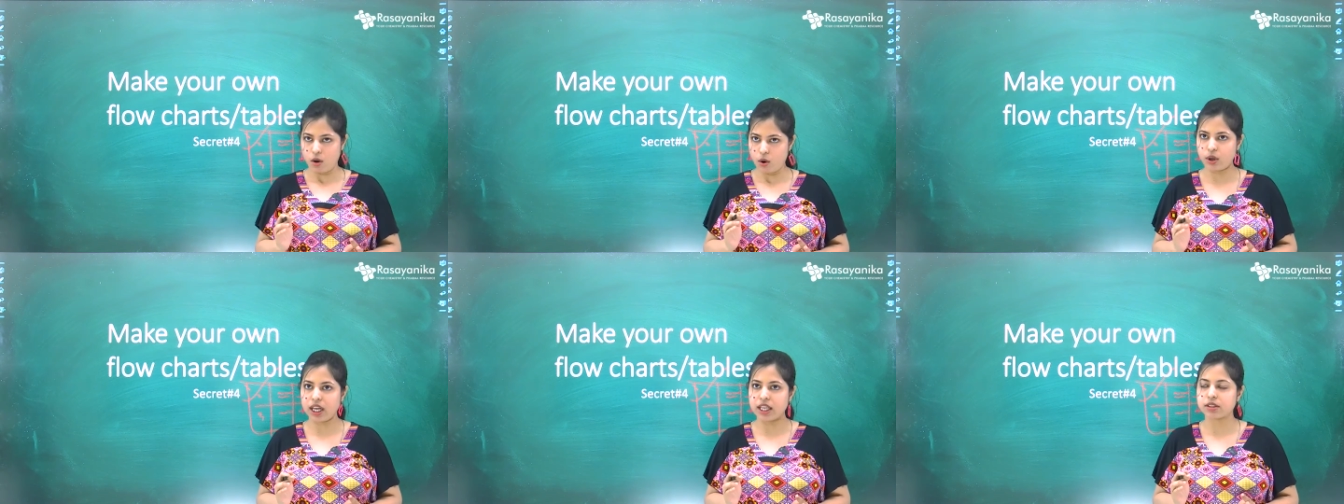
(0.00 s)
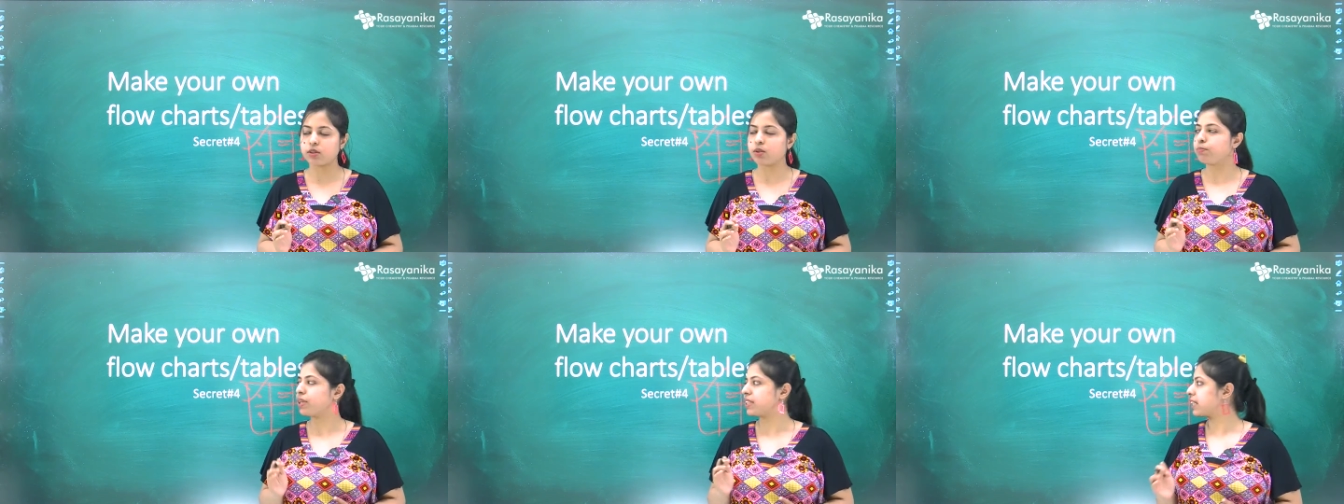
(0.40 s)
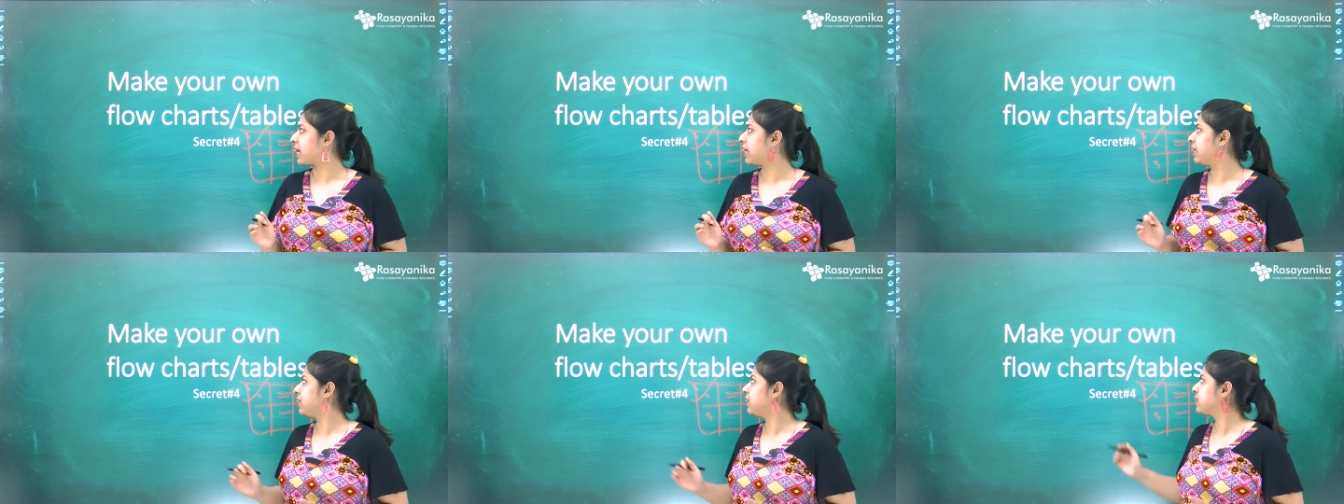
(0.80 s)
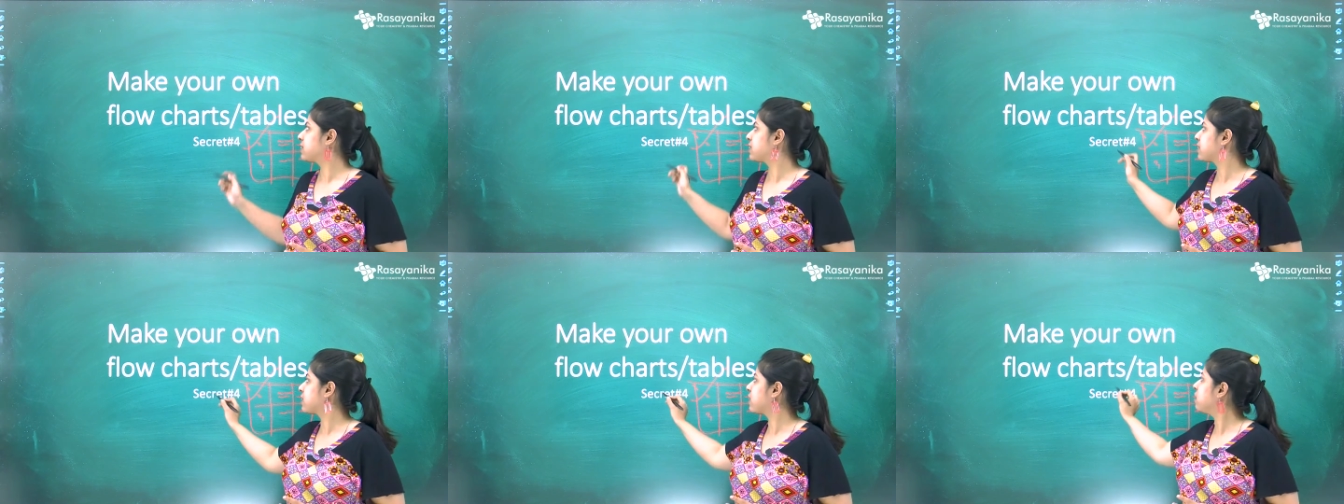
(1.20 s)
Okay, so basically
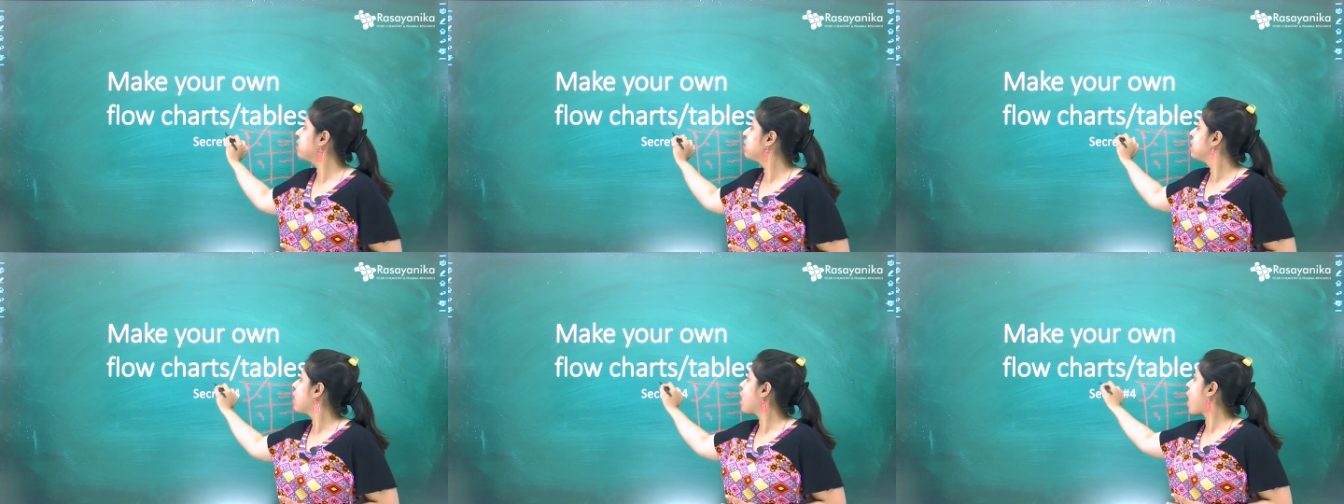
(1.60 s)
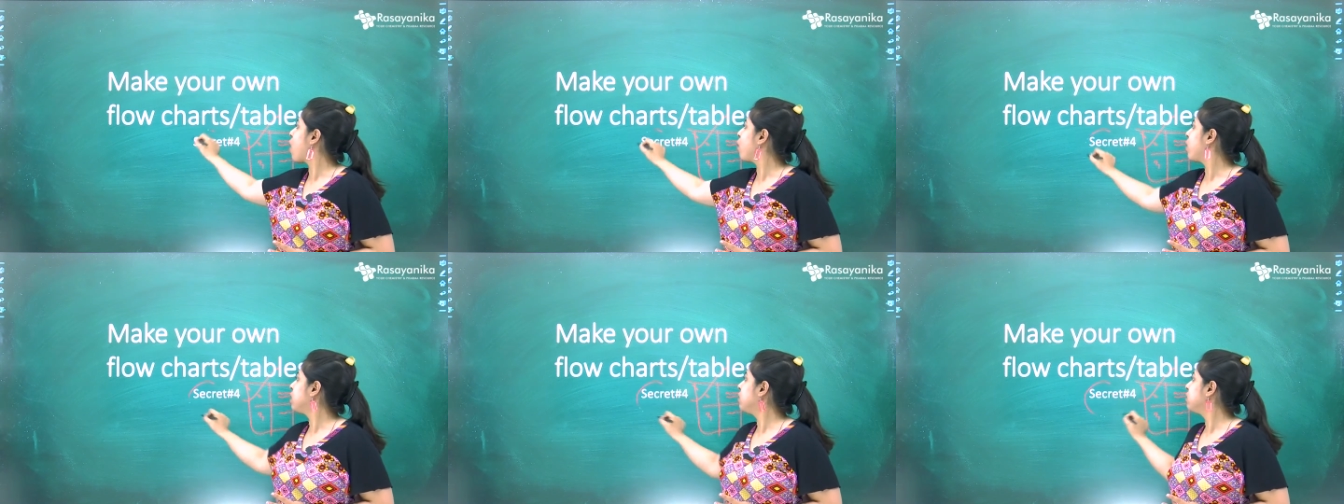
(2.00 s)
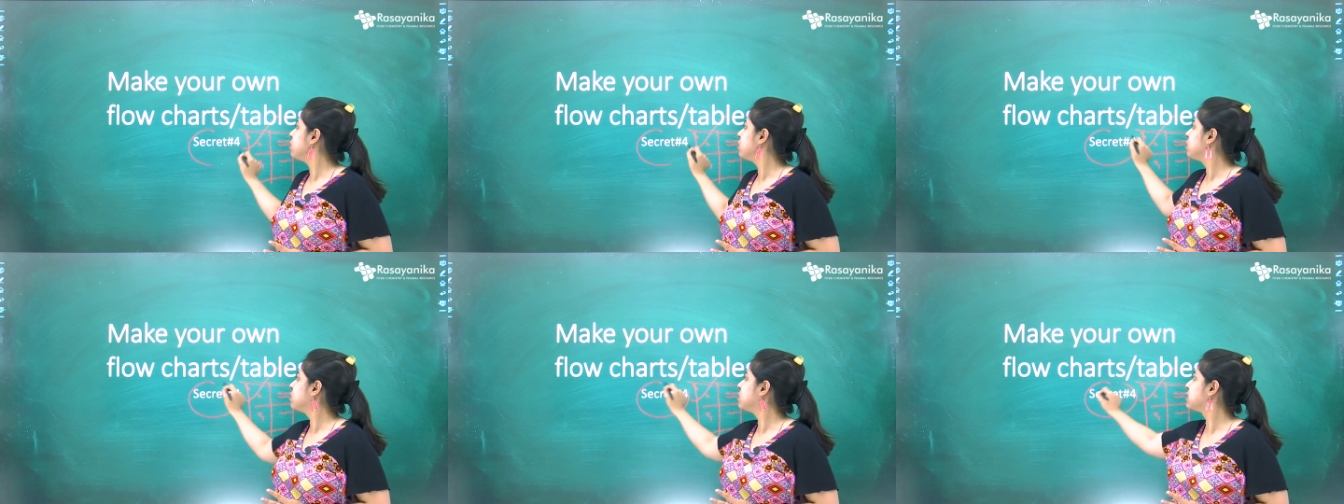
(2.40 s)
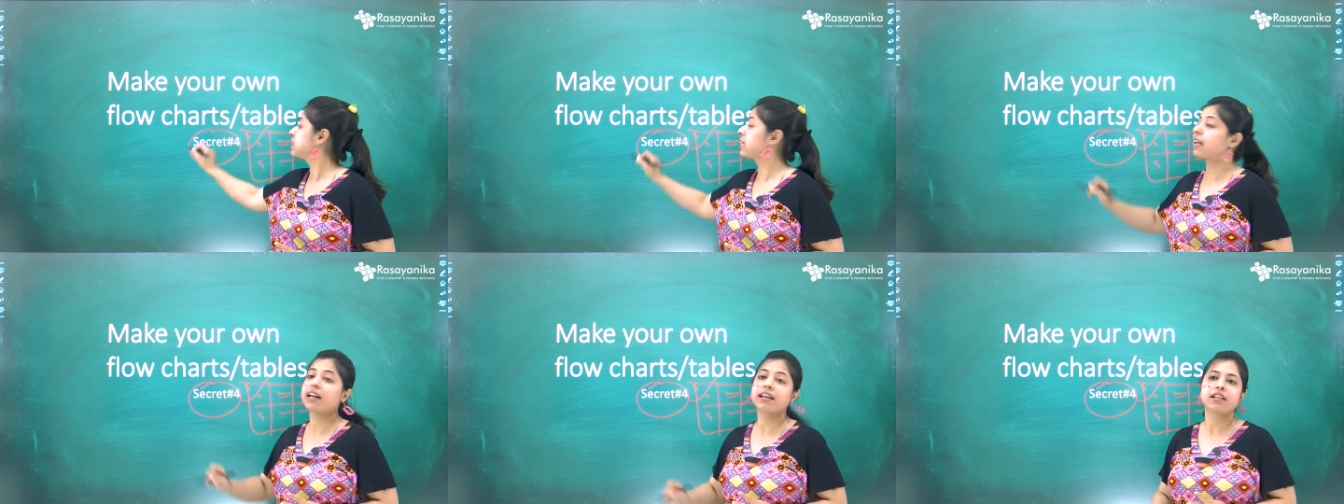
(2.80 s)
this is a our
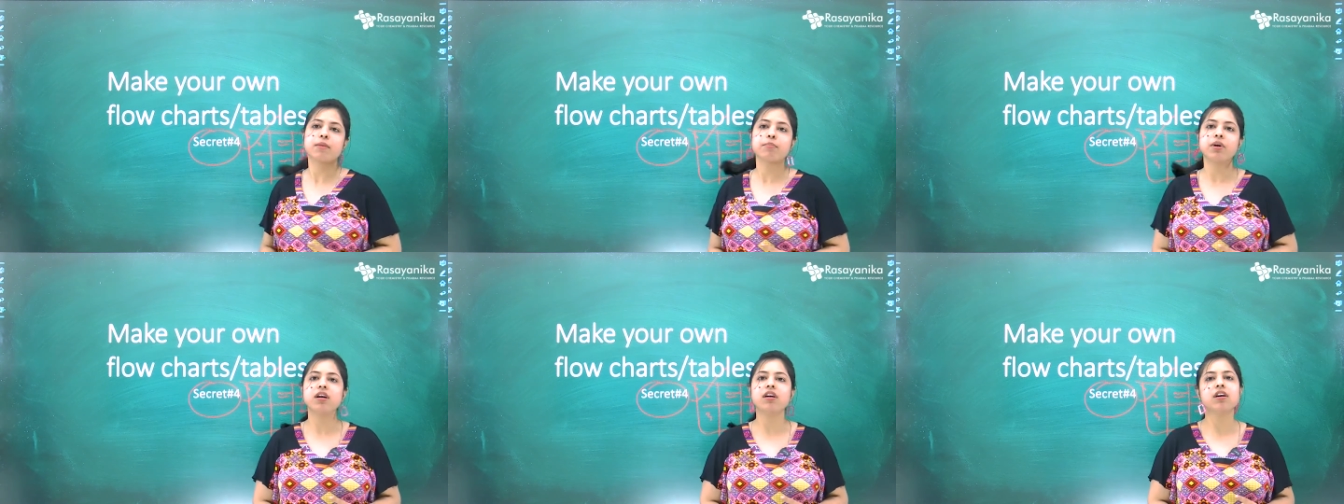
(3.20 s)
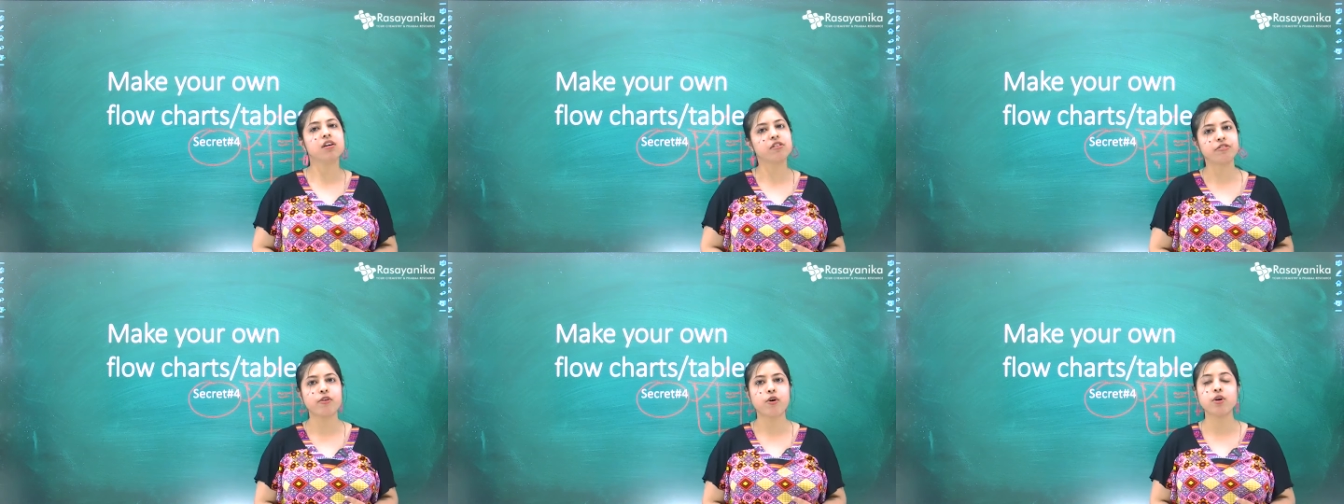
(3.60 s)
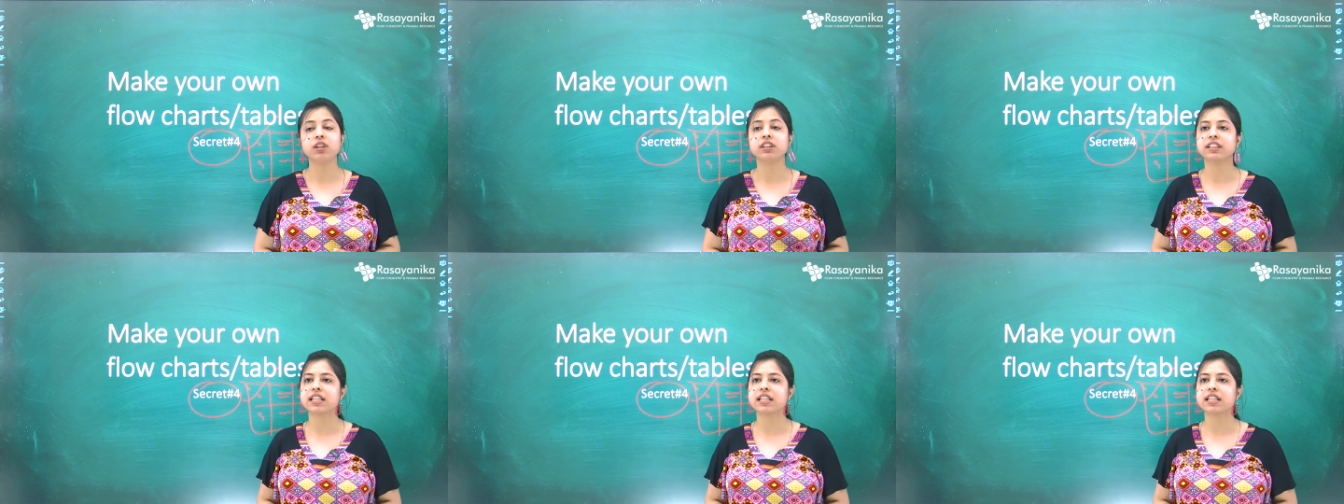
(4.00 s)
secret number four,